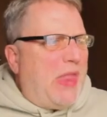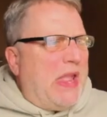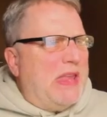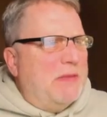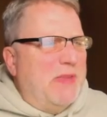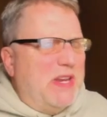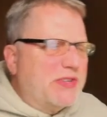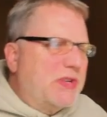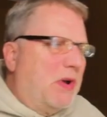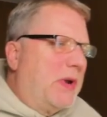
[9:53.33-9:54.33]
In
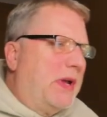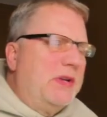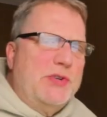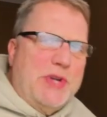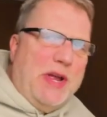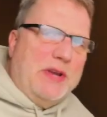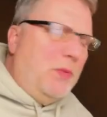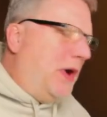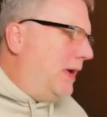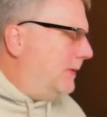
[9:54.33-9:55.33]
Minnesota in
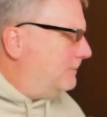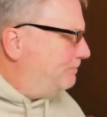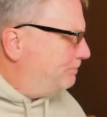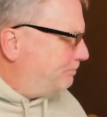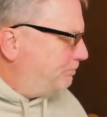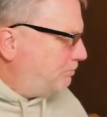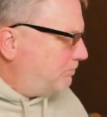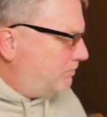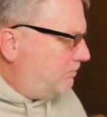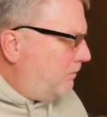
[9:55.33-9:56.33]
January,
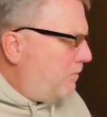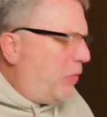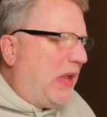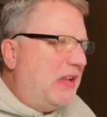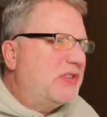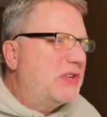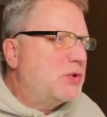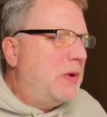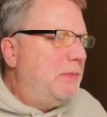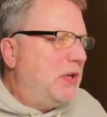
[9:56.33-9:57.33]
it's
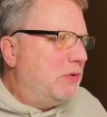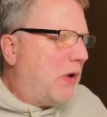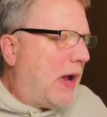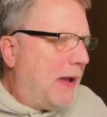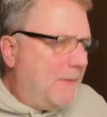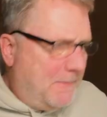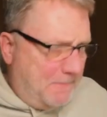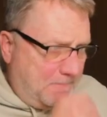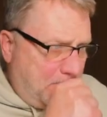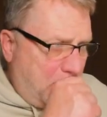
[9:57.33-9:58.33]
extremely dry
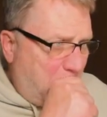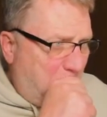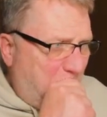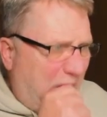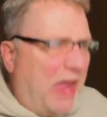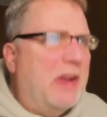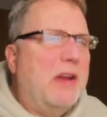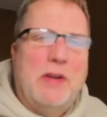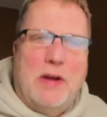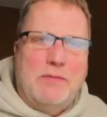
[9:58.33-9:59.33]
and
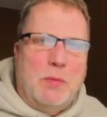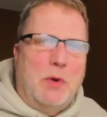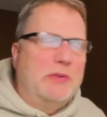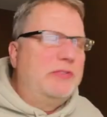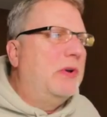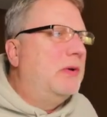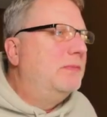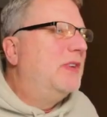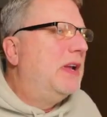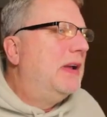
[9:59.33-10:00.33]
uncomfortable, so
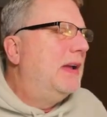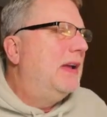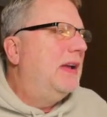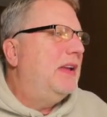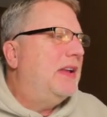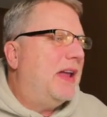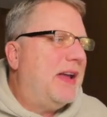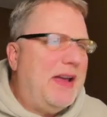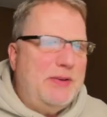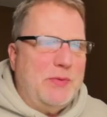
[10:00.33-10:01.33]
you got to
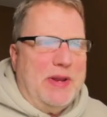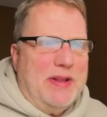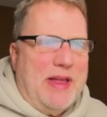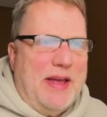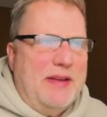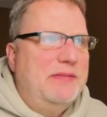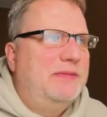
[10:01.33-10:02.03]
hydrate a lot.